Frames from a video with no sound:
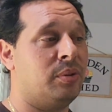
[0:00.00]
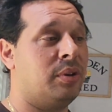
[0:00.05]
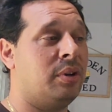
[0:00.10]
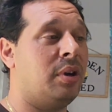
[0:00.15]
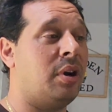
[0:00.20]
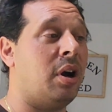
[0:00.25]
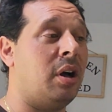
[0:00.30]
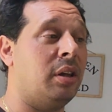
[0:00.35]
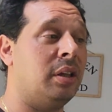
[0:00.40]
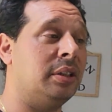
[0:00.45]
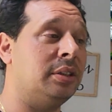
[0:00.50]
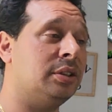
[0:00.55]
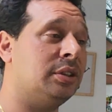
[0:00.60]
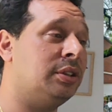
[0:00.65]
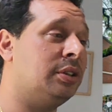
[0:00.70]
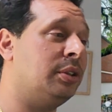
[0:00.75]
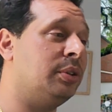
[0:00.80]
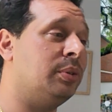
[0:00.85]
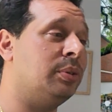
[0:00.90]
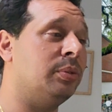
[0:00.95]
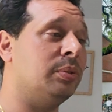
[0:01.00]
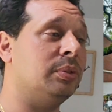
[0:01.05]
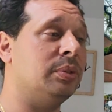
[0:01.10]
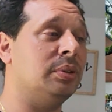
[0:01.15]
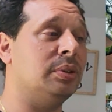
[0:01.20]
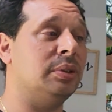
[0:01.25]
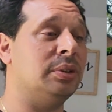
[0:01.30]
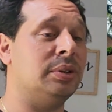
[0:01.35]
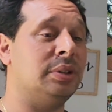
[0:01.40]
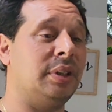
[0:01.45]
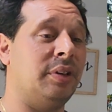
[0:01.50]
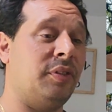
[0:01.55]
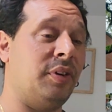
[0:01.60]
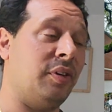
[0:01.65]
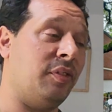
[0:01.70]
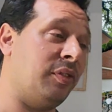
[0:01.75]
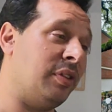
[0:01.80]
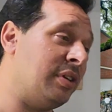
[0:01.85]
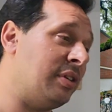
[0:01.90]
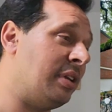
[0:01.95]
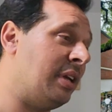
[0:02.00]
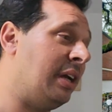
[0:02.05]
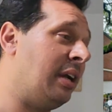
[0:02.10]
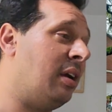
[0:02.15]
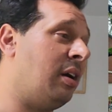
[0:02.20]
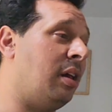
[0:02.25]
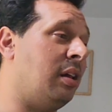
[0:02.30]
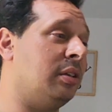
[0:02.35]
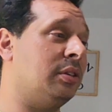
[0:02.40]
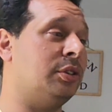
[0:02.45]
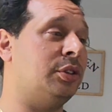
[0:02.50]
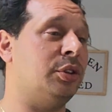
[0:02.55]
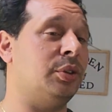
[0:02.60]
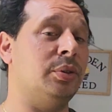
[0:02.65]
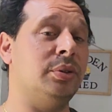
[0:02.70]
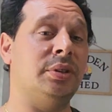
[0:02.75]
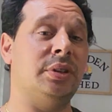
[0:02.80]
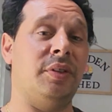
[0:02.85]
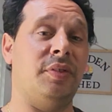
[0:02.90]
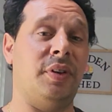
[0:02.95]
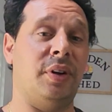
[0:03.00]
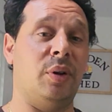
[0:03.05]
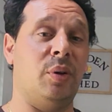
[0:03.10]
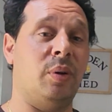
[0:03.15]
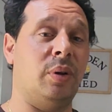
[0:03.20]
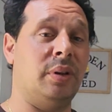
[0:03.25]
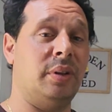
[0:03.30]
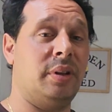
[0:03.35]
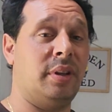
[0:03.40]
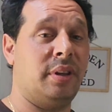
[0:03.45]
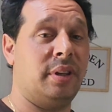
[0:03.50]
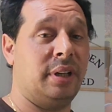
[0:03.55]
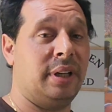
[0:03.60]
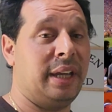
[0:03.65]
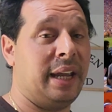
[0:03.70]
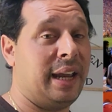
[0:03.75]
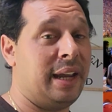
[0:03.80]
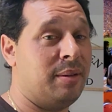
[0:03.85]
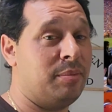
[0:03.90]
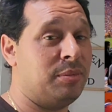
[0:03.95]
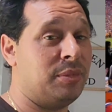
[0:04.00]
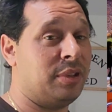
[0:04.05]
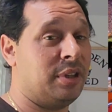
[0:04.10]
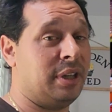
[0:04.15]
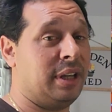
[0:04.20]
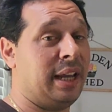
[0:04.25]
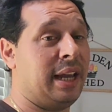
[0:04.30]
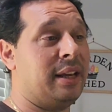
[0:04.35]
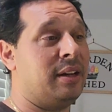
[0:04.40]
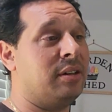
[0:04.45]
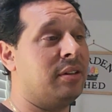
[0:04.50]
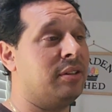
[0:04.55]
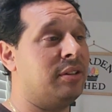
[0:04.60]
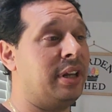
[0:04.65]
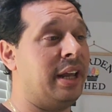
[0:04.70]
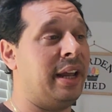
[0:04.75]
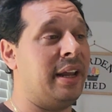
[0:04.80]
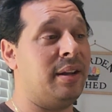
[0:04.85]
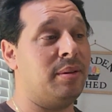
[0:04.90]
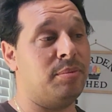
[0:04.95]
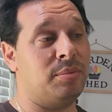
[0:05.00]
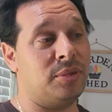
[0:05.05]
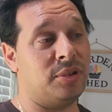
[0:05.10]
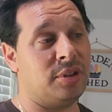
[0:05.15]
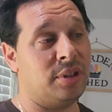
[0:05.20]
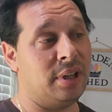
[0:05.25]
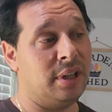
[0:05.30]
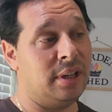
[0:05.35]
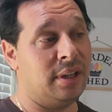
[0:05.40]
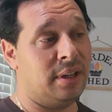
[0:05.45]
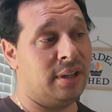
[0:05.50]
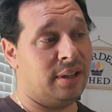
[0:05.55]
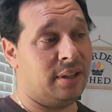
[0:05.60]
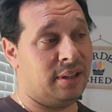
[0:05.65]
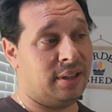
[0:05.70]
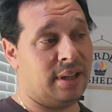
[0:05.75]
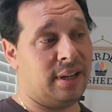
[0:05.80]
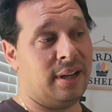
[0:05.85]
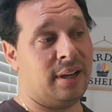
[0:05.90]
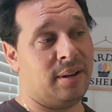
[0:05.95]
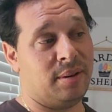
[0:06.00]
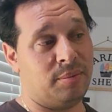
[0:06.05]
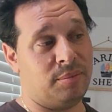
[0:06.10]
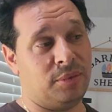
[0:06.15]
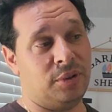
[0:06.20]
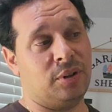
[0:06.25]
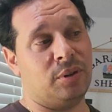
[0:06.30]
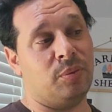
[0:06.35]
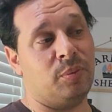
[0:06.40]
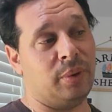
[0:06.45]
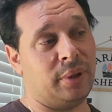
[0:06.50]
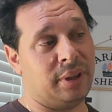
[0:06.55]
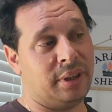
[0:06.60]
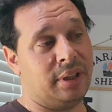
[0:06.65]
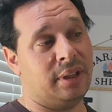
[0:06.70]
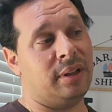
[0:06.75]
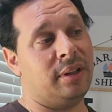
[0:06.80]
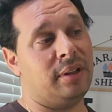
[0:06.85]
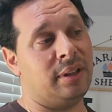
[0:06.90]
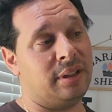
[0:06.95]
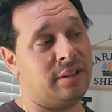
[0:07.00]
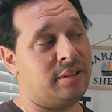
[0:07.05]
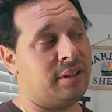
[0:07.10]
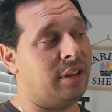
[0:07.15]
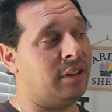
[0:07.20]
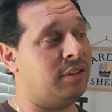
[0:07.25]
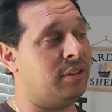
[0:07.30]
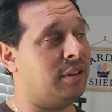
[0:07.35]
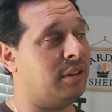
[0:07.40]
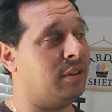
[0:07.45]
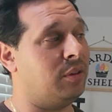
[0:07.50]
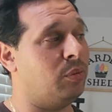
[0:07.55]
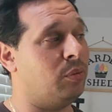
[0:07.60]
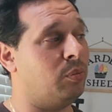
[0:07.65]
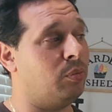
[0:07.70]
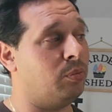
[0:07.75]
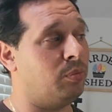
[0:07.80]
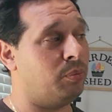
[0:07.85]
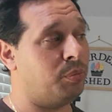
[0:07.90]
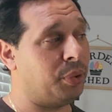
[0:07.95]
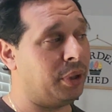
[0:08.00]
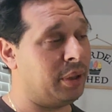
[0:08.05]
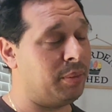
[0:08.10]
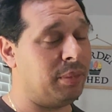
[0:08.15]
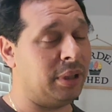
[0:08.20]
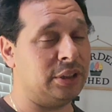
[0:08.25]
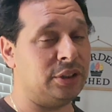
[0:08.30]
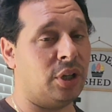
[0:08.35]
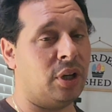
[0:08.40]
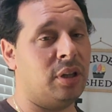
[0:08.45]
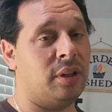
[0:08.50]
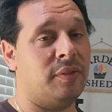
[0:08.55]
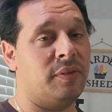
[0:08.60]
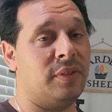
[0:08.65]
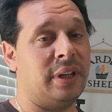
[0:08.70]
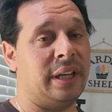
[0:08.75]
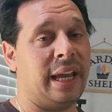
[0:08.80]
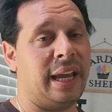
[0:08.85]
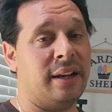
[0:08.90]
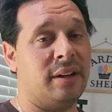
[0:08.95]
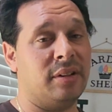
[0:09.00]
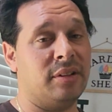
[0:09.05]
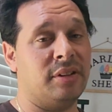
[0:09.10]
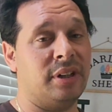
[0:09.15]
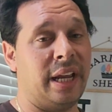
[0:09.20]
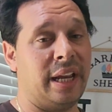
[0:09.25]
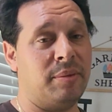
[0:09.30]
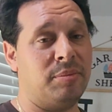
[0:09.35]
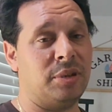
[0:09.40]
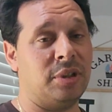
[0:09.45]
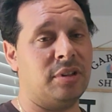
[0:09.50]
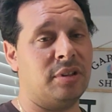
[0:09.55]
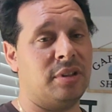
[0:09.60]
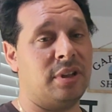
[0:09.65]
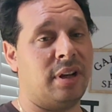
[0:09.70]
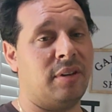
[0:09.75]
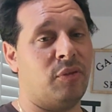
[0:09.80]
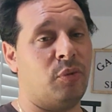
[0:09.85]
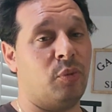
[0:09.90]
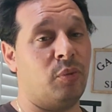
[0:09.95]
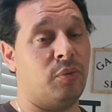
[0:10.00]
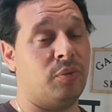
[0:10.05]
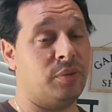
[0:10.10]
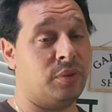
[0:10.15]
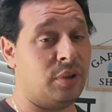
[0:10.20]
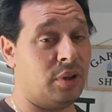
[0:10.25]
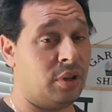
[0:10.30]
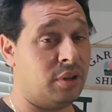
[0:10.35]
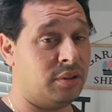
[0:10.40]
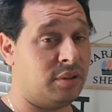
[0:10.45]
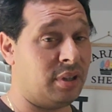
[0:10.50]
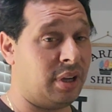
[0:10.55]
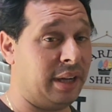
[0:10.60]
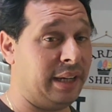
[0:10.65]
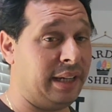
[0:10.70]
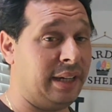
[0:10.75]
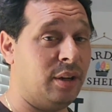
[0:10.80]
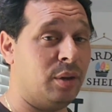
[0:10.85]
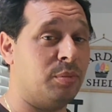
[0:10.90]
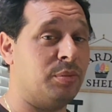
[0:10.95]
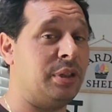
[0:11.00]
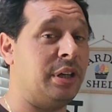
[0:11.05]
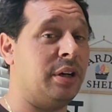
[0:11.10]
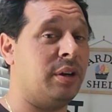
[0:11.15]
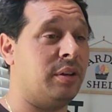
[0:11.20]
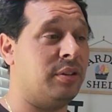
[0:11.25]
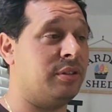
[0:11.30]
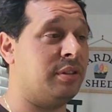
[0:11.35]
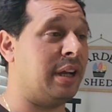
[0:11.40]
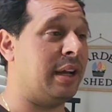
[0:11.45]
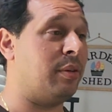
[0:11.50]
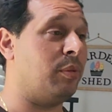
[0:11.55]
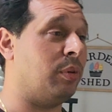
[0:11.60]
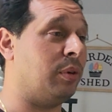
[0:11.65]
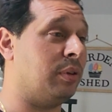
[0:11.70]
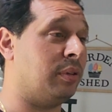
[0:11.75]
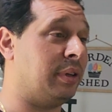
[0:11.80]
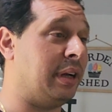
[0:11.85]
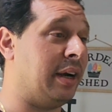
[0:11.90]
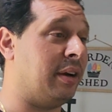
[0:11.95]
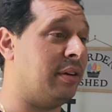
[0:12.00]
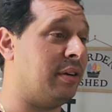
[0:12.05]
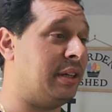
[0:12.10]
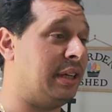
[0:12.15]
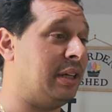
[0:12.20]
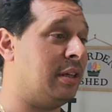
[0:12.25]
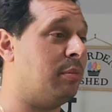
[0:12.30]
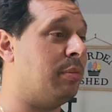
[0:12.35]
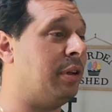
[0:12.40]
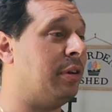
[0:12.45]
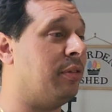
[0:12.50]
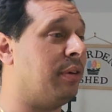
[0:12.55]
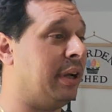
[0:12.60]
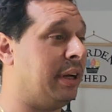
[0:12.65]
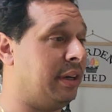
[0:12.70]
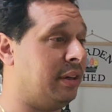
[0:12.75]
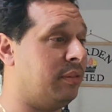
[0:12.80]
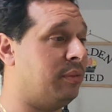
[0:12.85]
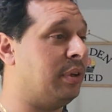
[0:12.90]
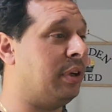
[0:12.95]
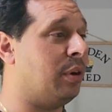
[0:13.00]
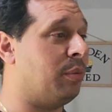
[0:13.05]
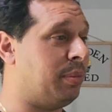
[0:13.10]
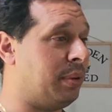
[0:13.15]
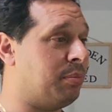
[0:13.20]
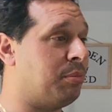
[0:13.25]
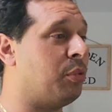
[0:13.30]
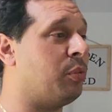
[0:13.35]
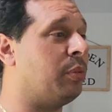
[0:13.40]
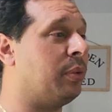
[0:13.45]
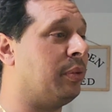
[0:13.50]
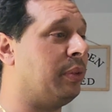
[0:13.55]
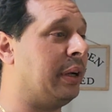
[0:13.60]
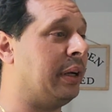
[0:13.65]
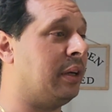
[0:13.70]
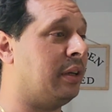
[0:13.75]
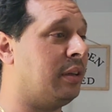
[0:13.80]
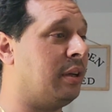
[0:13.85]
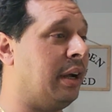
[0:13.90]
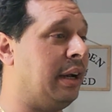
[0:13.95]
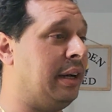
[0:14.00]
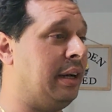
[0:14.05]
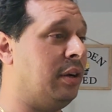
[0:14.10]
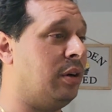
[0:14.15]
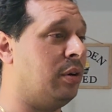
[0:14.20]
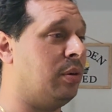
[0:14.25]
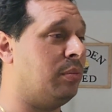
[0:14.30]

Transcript: college students, if you're visiting college students, if you're going to the games, the Gators games, you're within distance. And pretty much all of the Gators games and stuff, tiny homes here on site were guaranteed to be rented. You know, people would rent a tiny home,